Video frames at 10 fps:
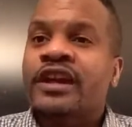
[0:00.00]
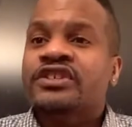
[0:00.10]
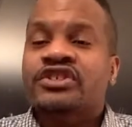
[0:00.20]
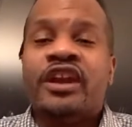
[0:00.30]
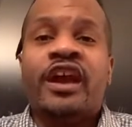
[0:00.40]

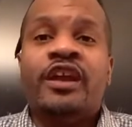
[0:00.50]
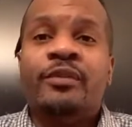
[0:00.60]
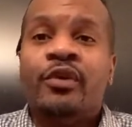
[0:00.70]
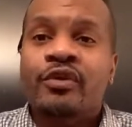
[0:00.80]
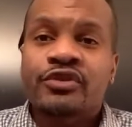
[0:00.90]
She had him
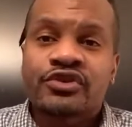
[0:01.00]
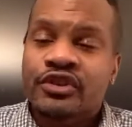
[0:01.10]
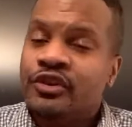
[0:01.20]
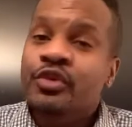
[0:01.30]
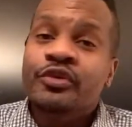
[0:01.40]
all
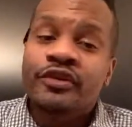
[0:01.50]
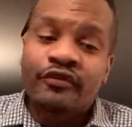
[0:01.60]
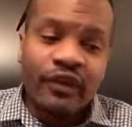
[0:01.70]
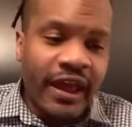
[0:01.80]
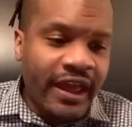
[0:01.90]
saluting the
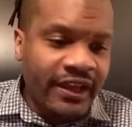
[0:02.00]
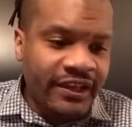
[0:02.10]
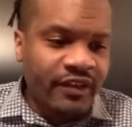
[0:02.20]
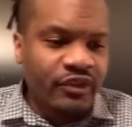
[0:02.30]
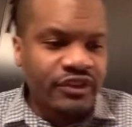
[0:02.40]
flag and
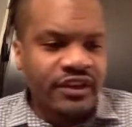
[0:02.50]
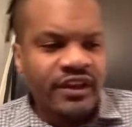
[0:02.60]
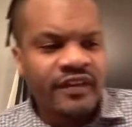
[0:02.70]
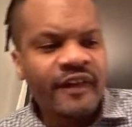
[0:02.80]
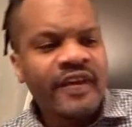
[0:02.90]
everything.